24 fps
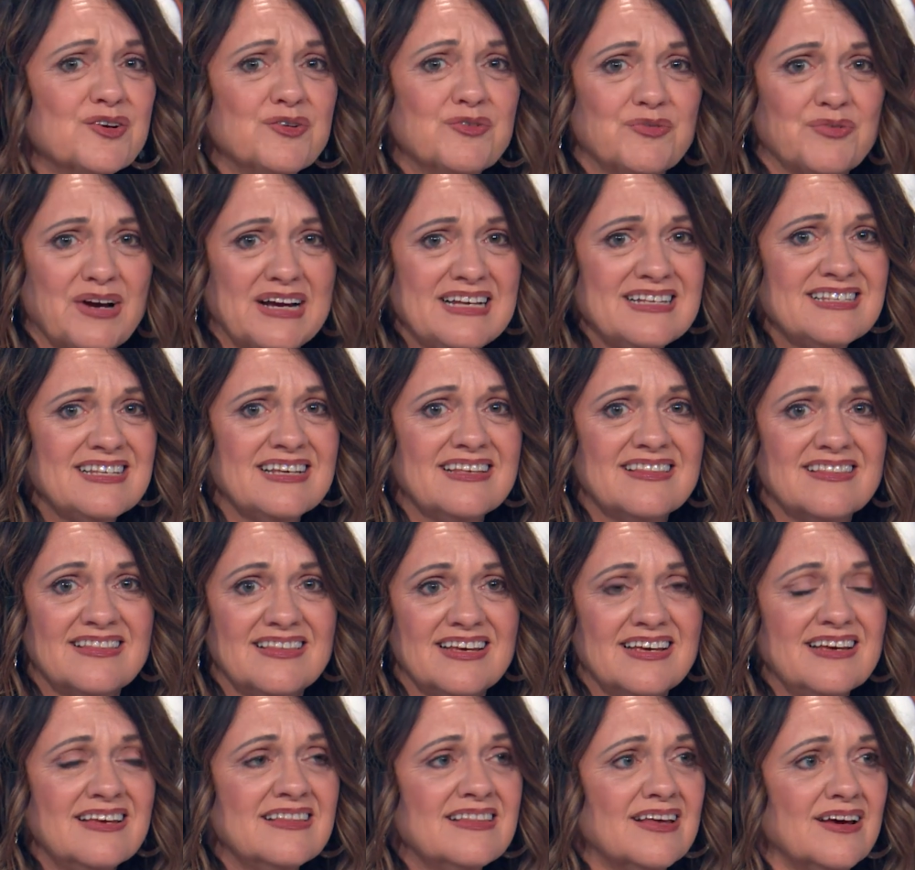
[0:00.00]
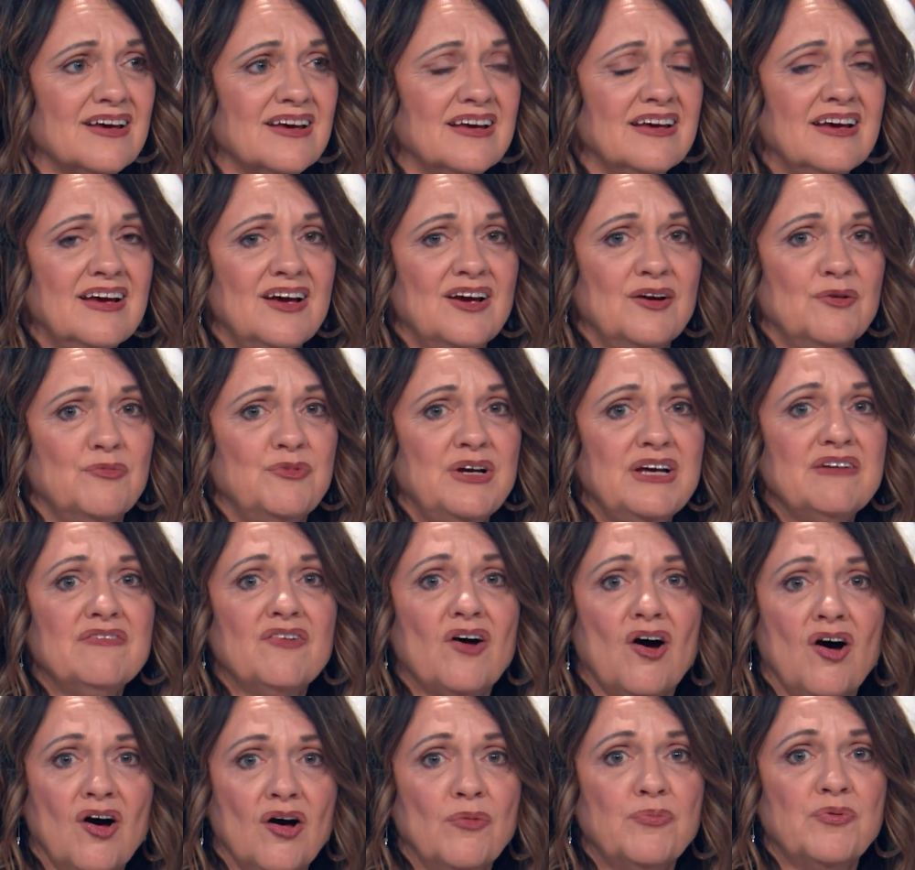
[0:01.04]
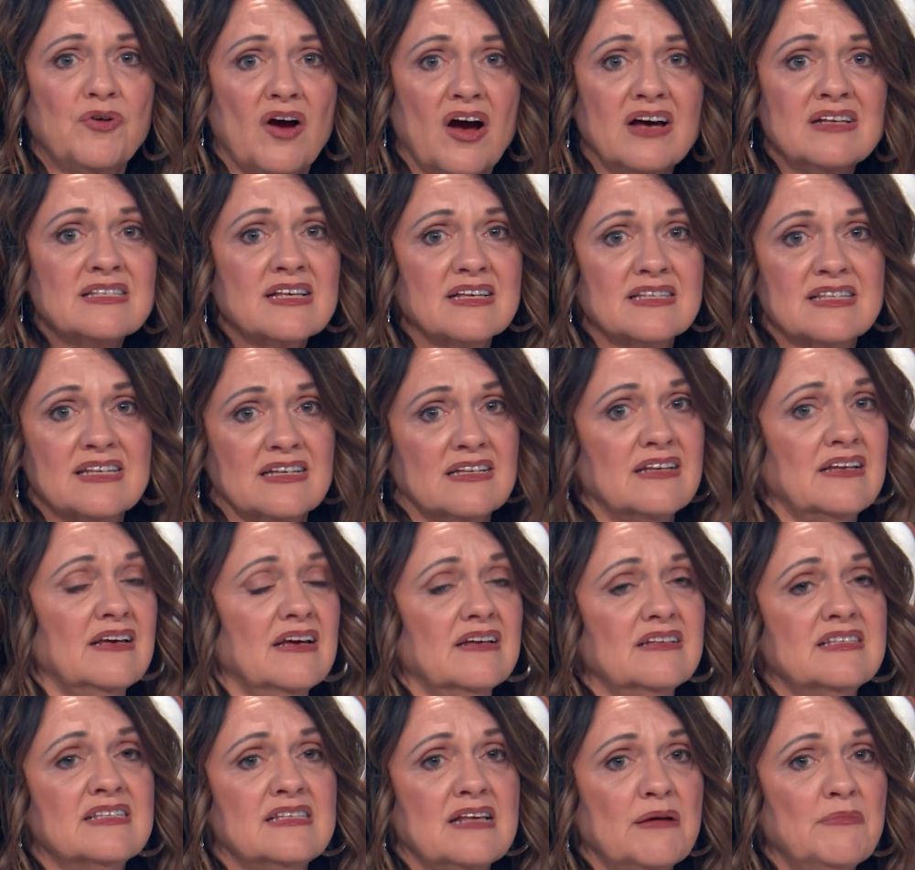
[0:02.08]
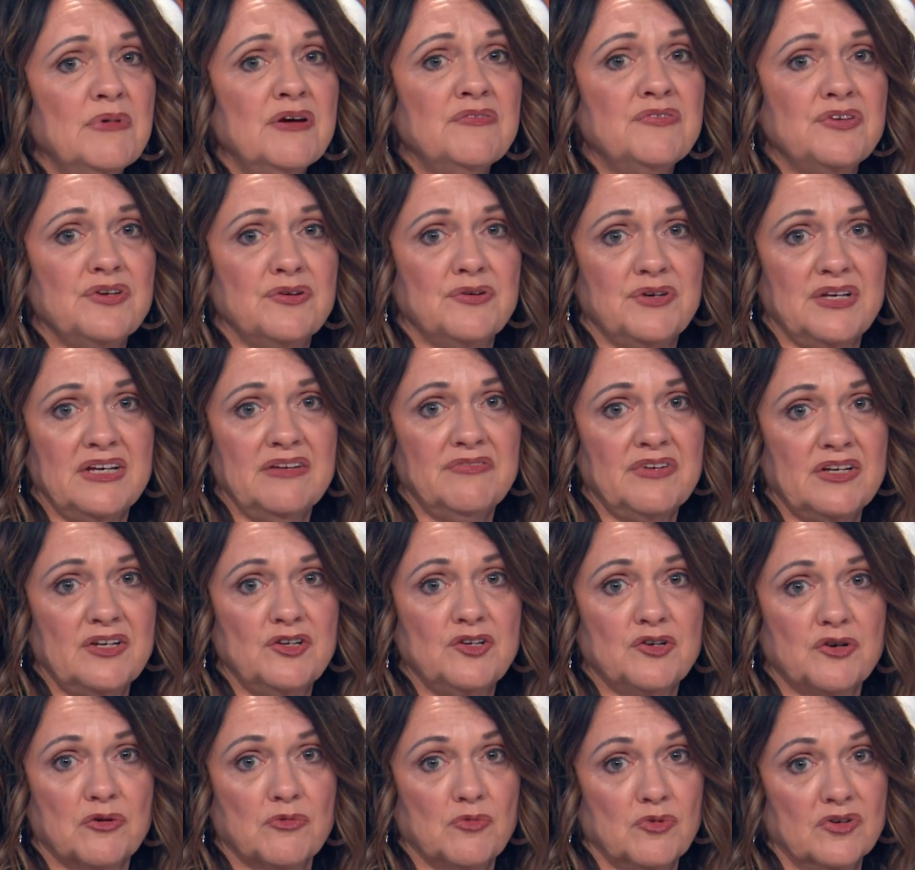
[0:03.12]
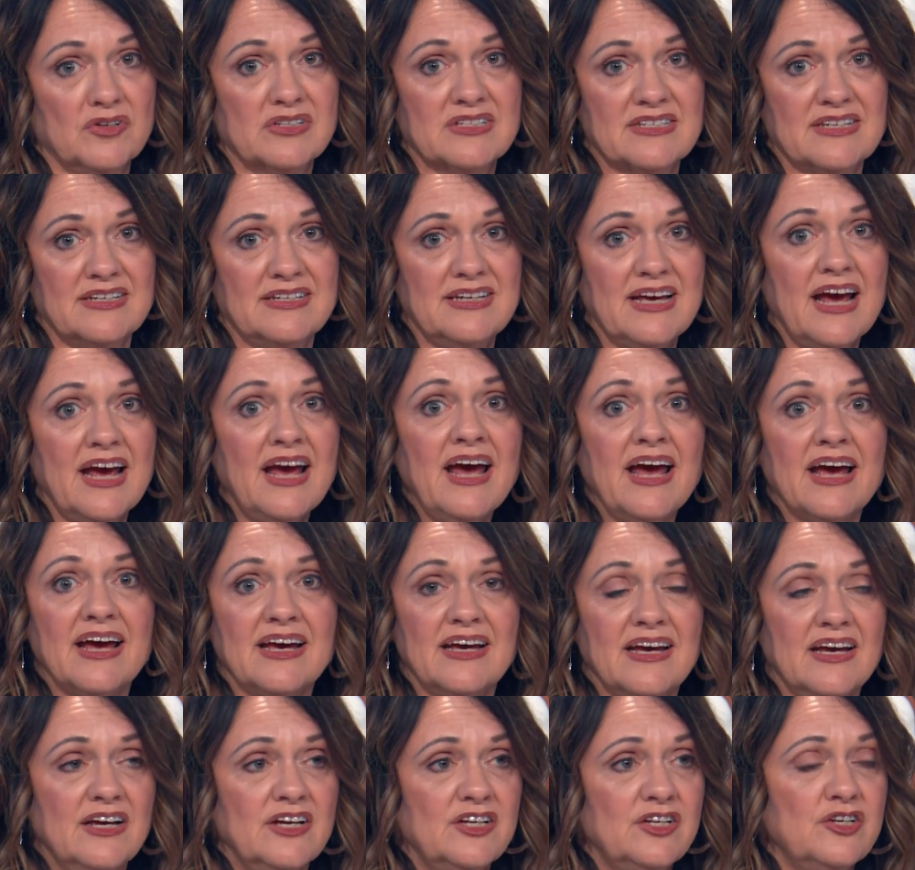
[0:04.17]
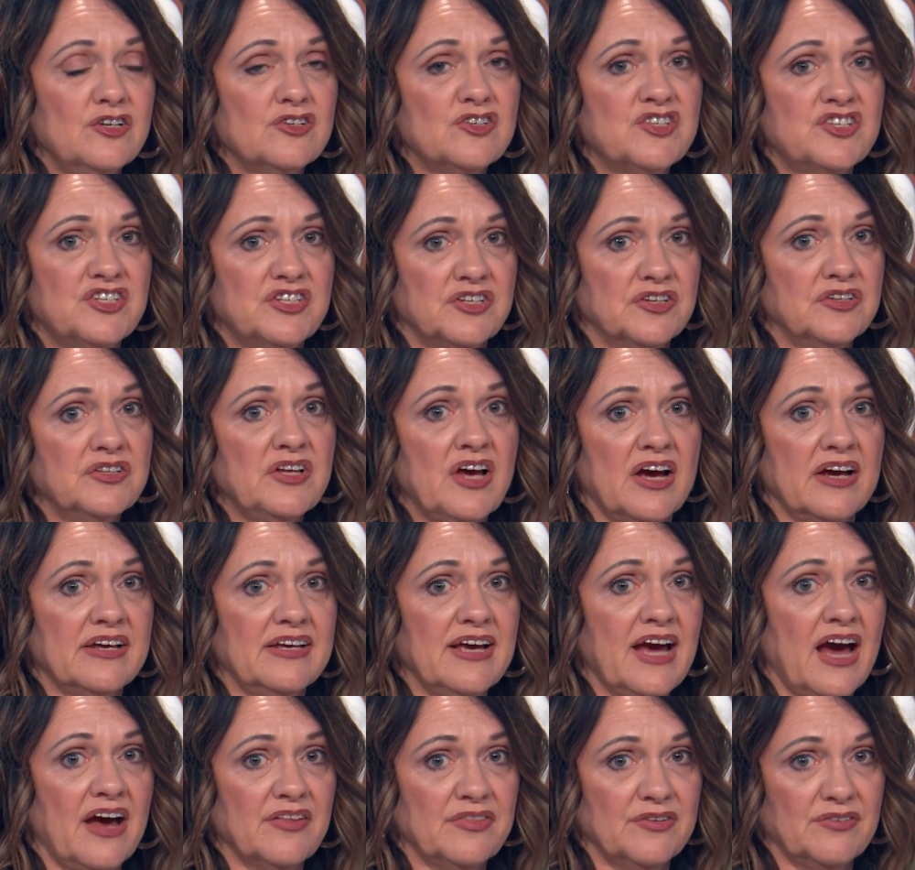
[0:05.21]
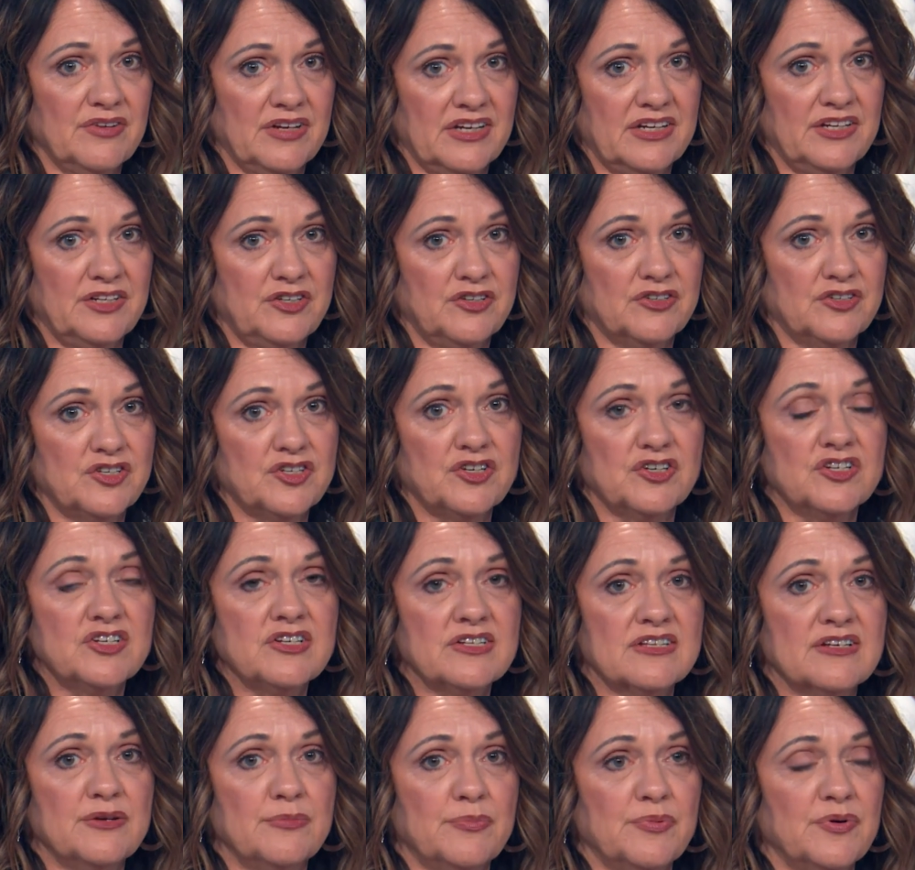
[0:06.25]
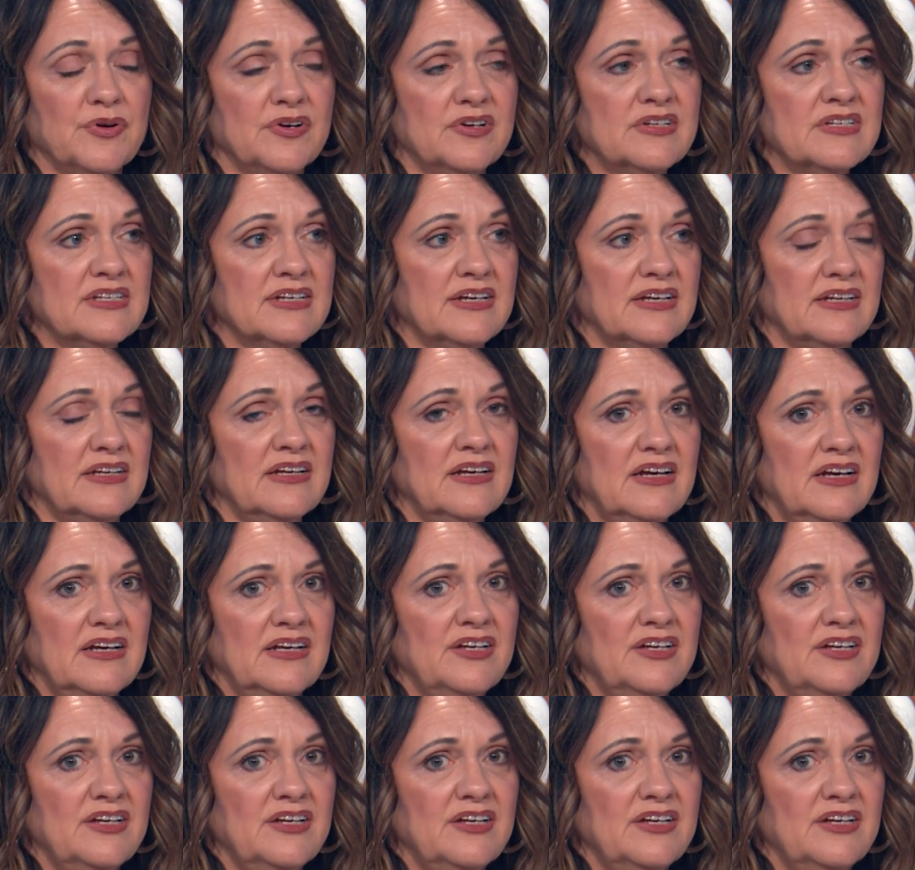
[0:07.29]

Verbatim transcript: crazy yep. thing that we have all processed. And some of you, even in your world today, you're still not gathering right. in your churches in person.